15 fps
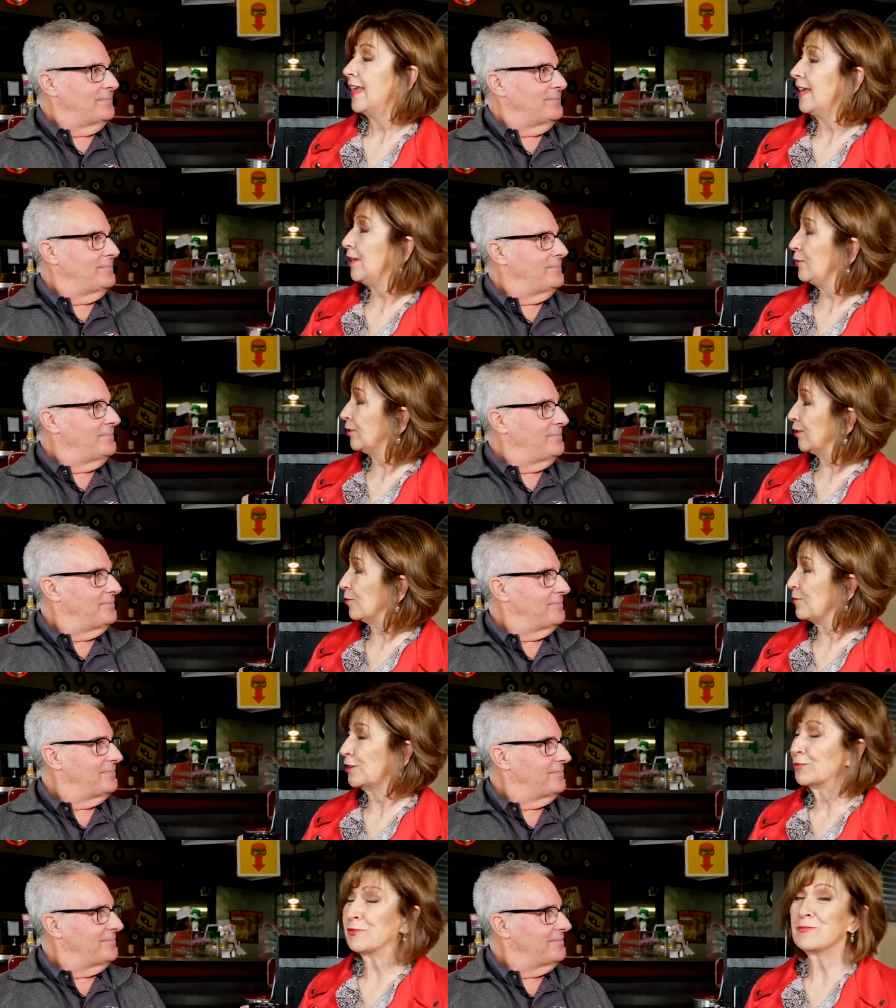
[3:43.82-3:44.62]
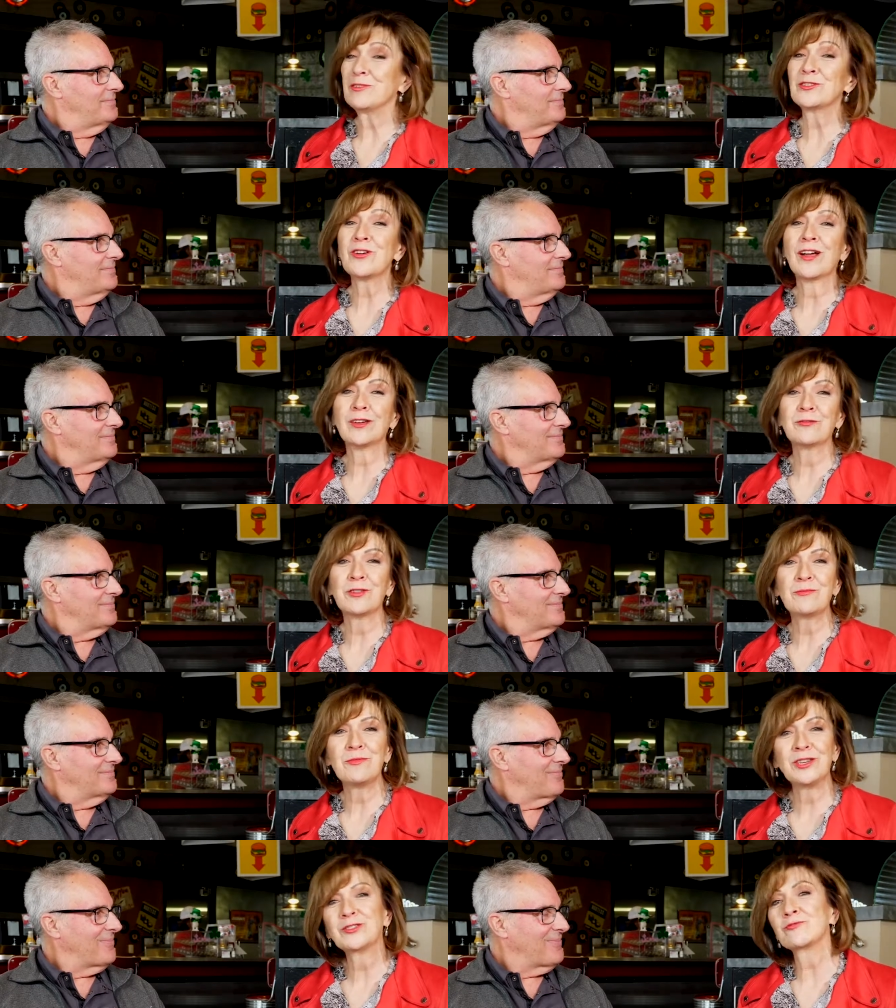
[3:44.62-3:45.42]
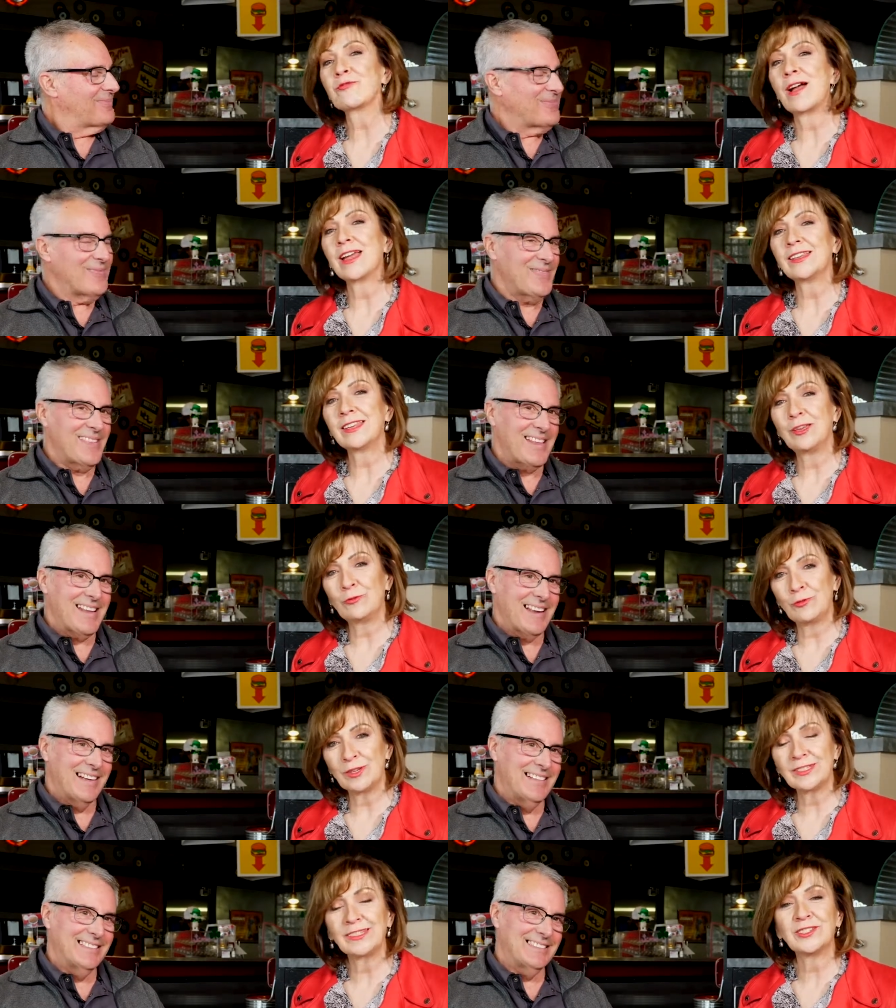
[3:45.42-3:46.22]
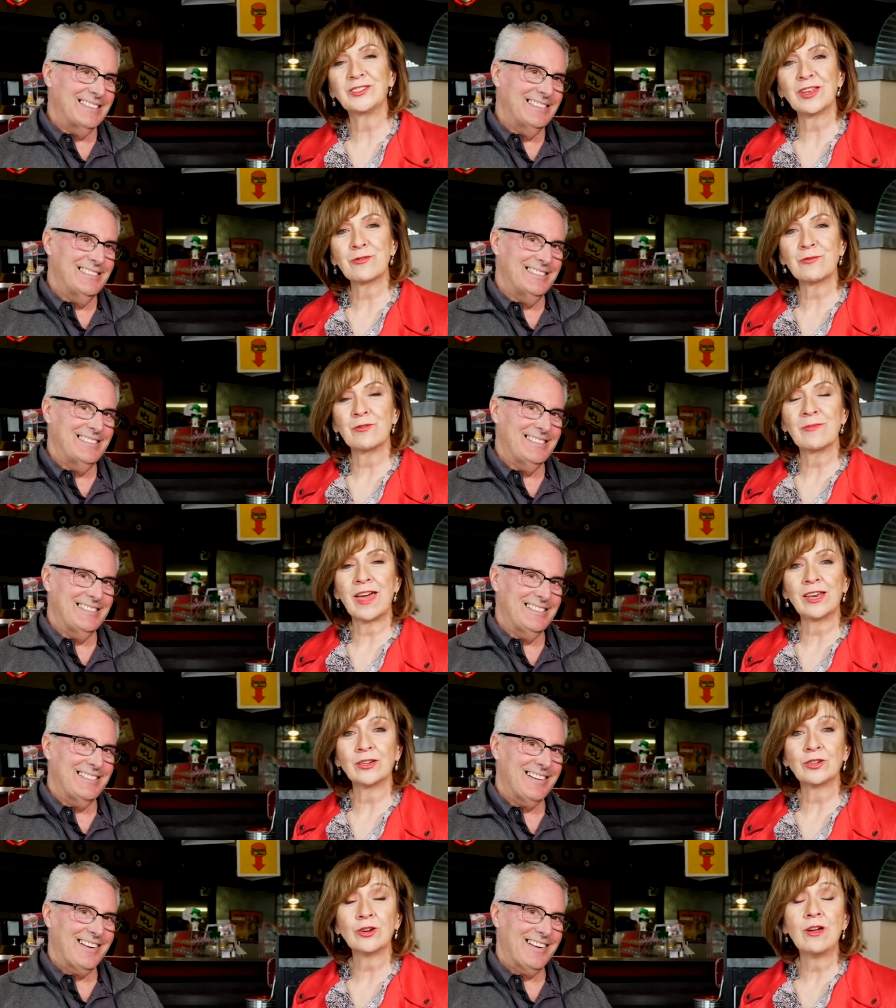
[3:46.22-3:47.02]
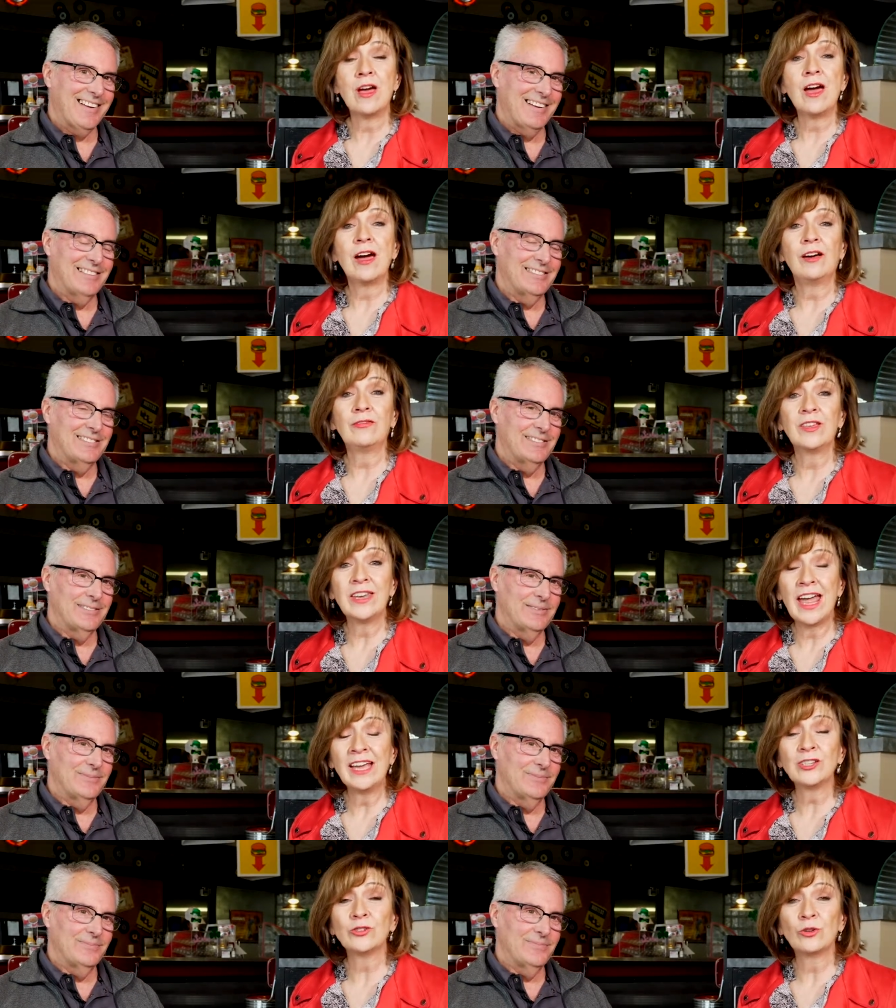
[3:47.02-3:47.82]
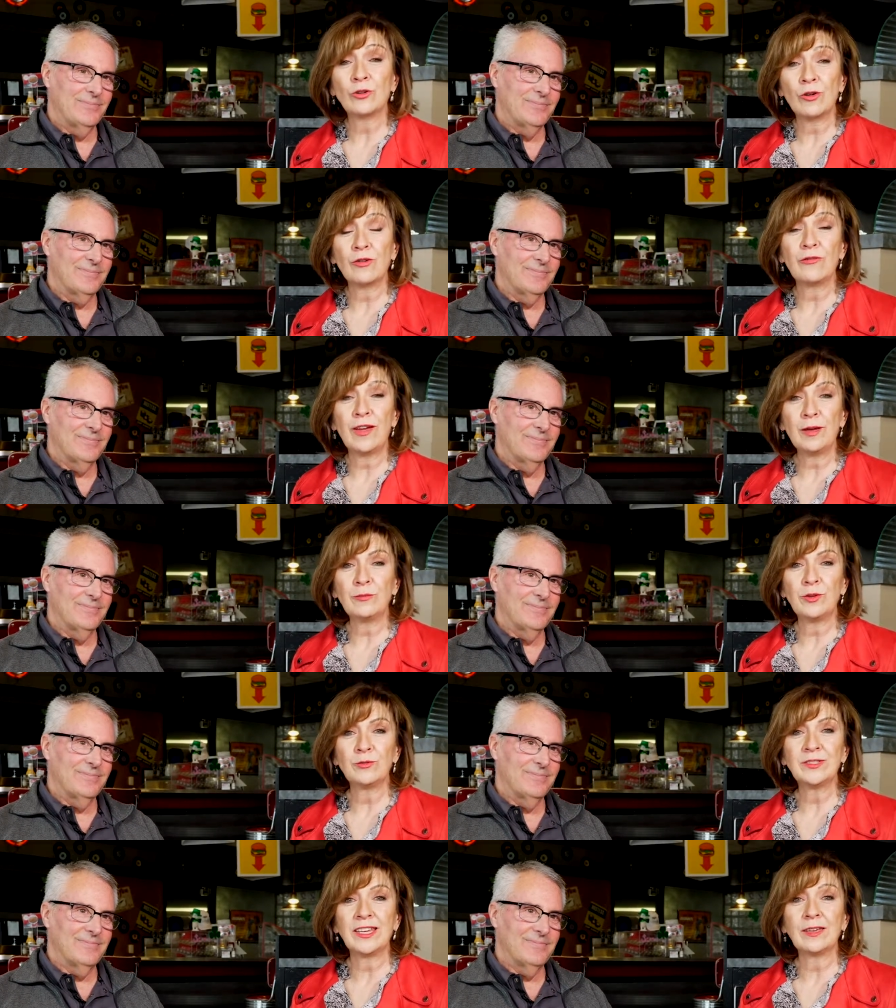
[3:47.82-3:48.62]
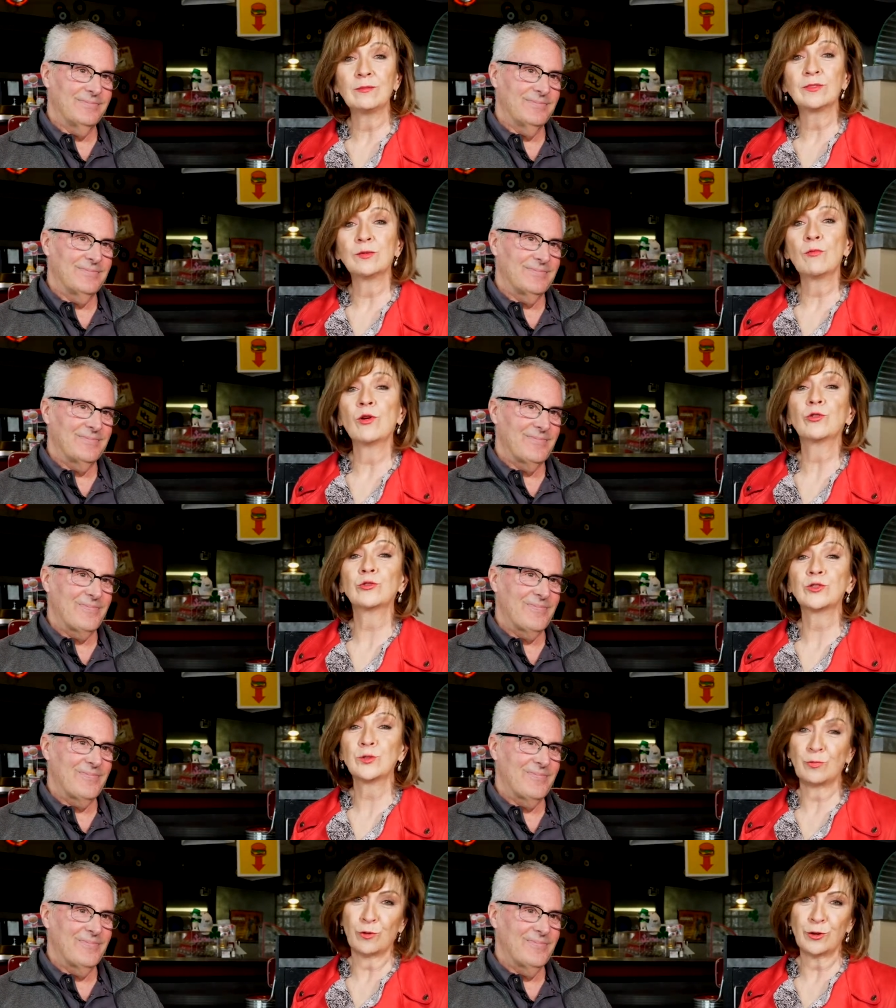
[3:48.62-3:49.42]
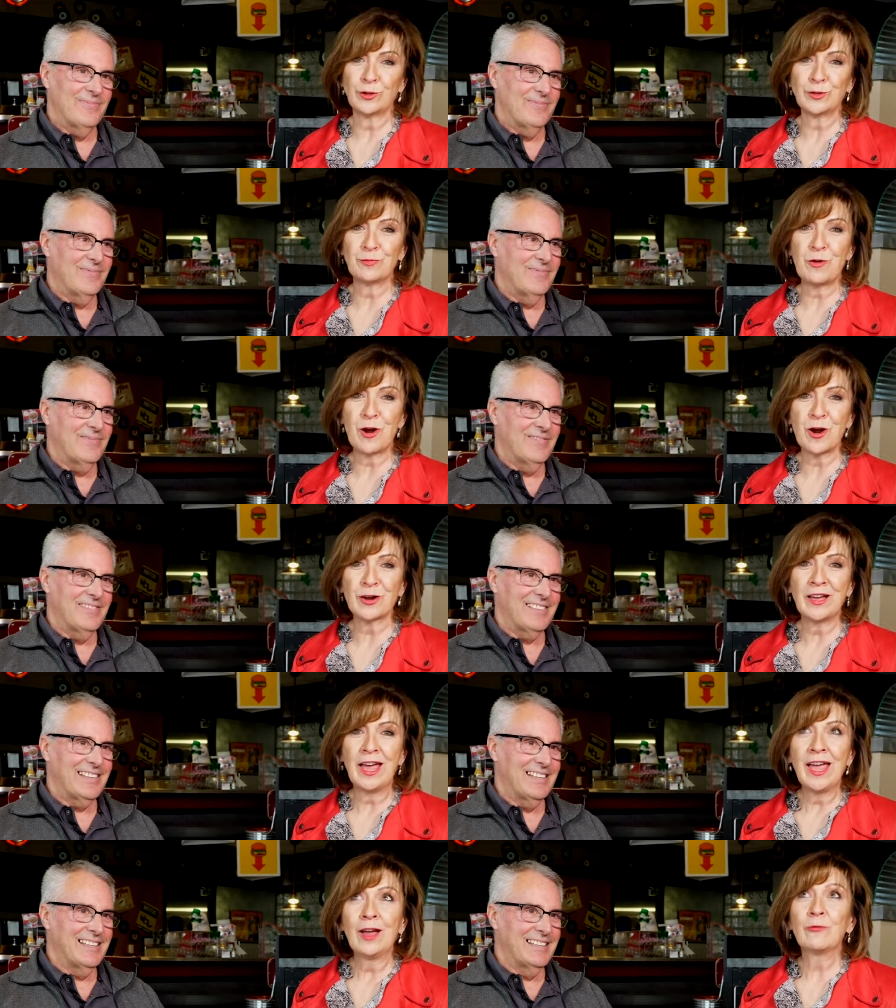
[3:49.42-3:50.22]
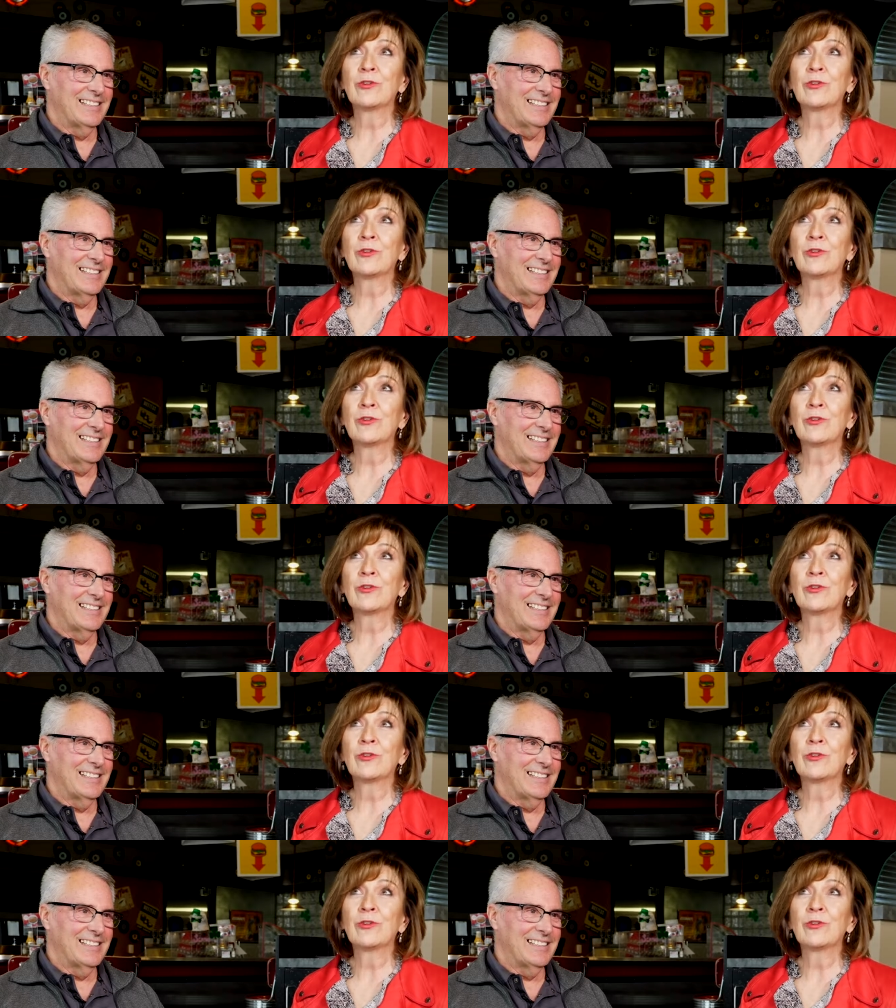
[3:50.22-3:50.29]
Speaker 1: Thank you so much. We've been talking with Mitch Wright, who is the general manager of the National Corvette Museum's Motorsports Park.